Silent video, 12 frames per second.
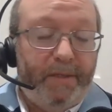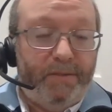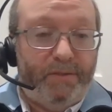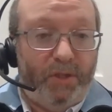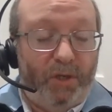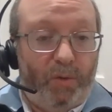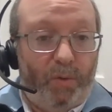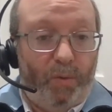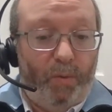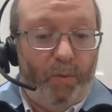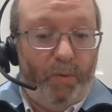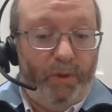So,
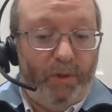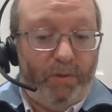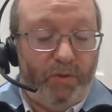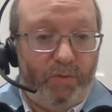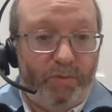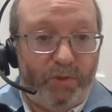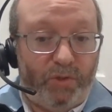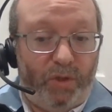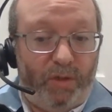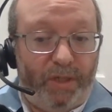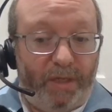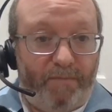consumers are
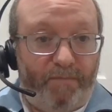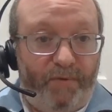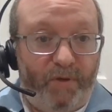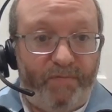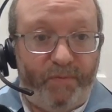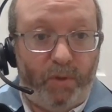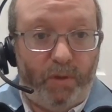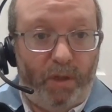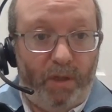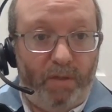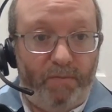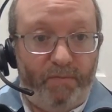starting to get fearful
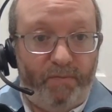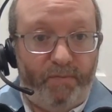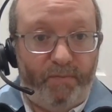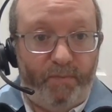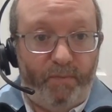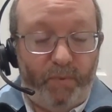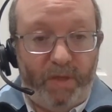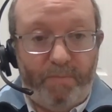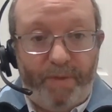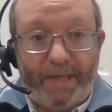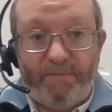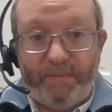of the
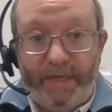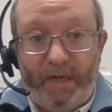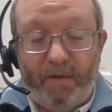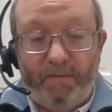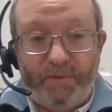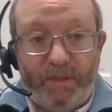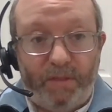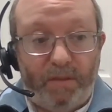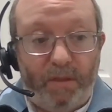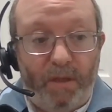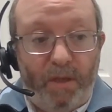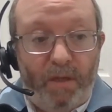impact of tariffs
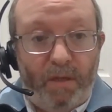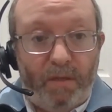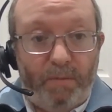and the